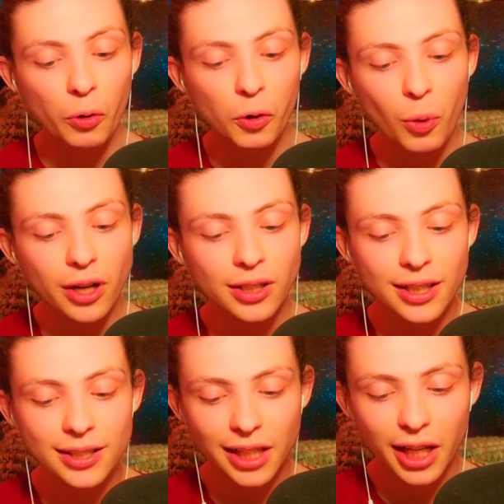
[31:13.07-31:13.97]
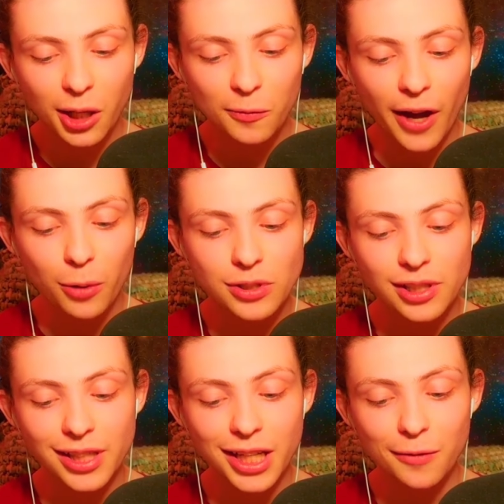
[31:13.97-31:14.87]
Or one can take a vow
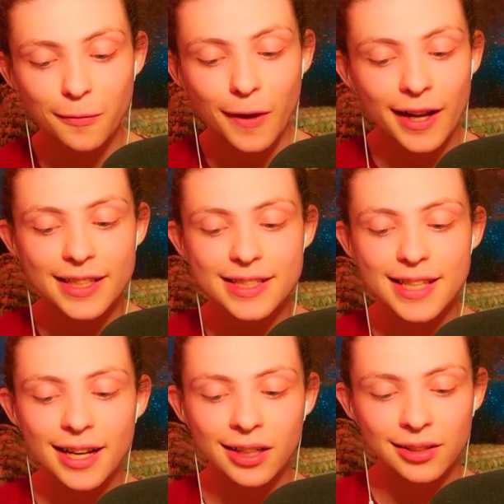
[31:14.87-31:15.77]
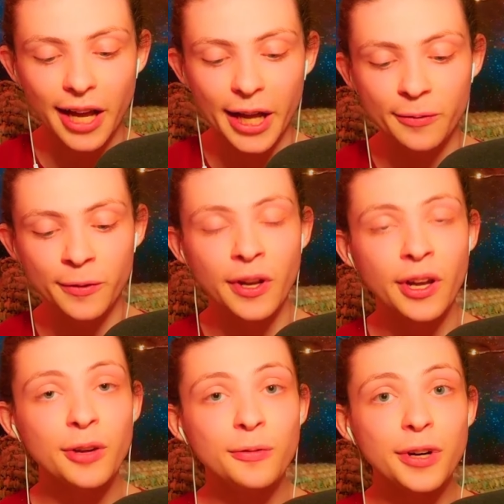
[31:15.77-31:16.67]
to live an ascetic life,
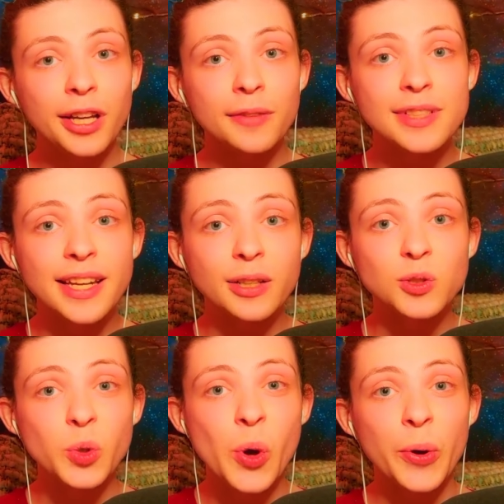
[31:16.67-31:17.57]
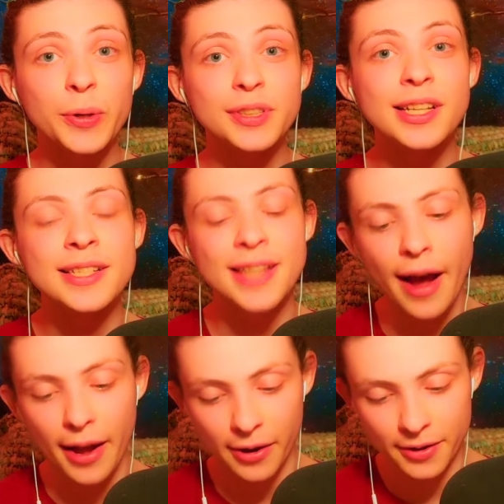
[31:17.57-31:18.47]
free of sexual
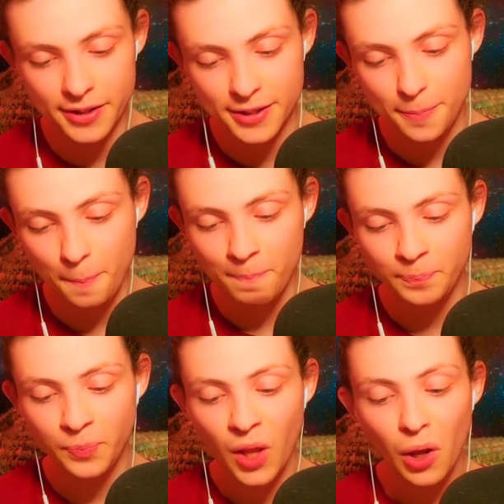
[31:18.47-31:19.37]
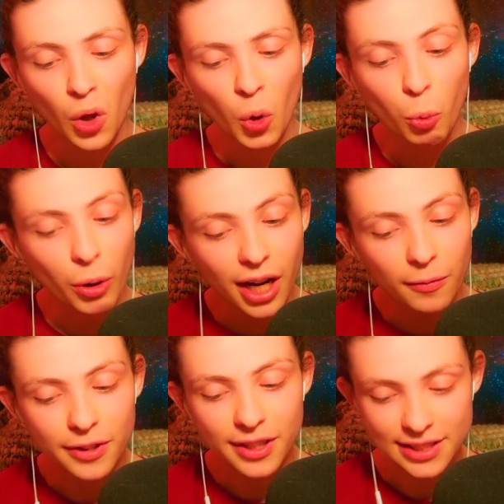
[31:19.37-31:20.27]
desires.
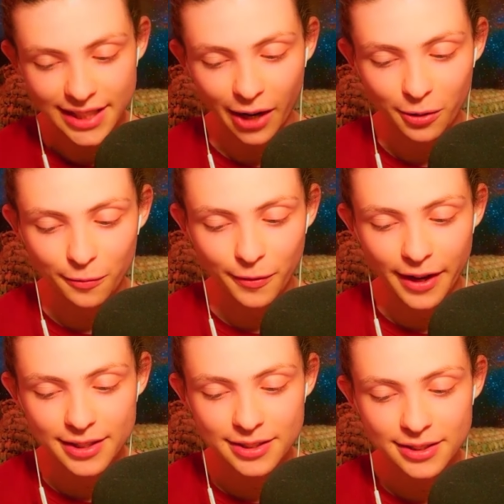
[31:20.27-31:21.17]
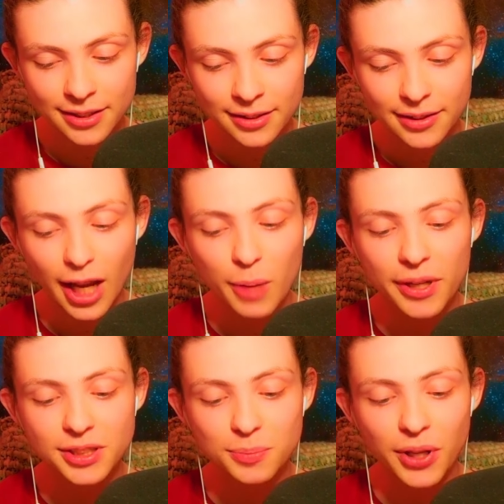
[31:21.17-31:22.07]
Whatever the sacrifice,
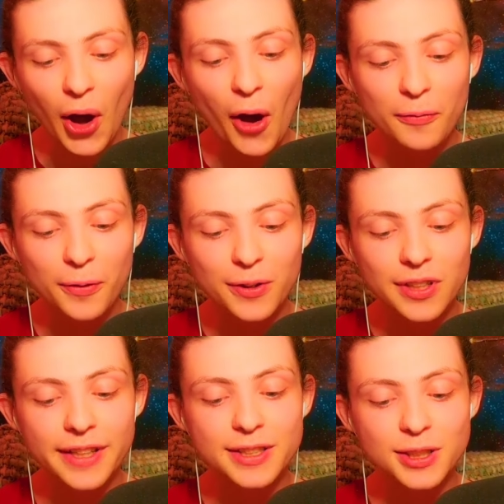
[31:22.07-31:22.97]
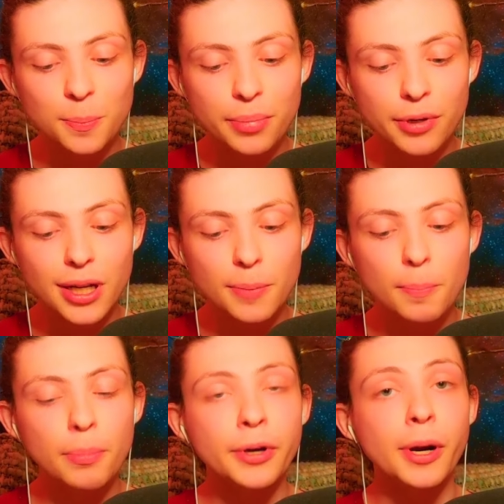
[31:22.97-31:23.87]
it must be offered to the
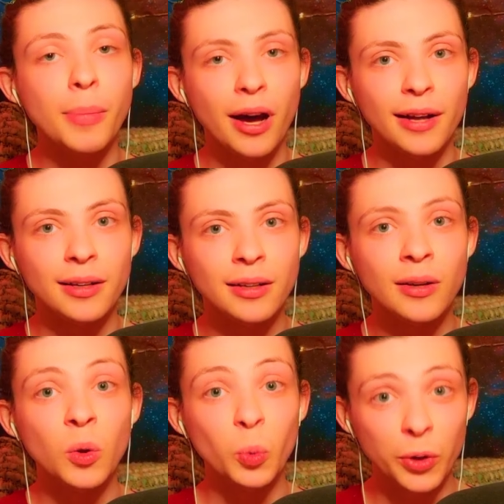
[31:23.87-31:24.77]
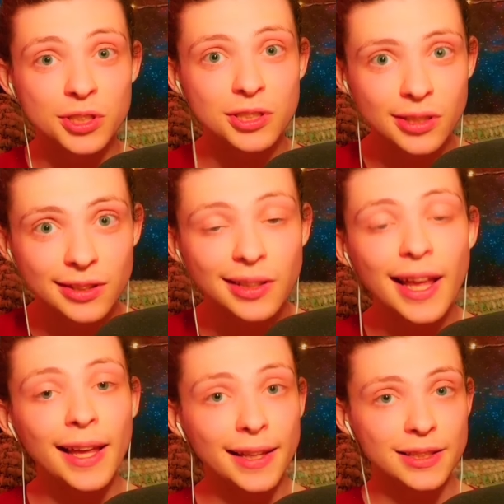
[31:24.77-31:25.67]
Supreme Brahman, which
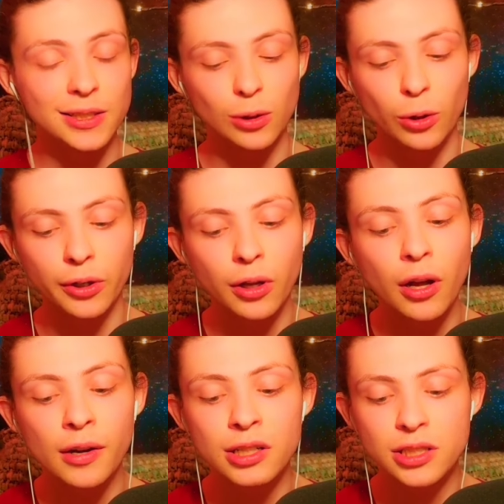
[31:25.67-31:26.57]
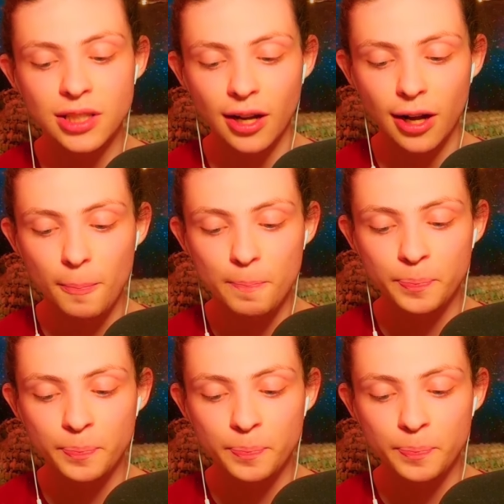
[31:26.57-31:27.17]
is Lord Krishna,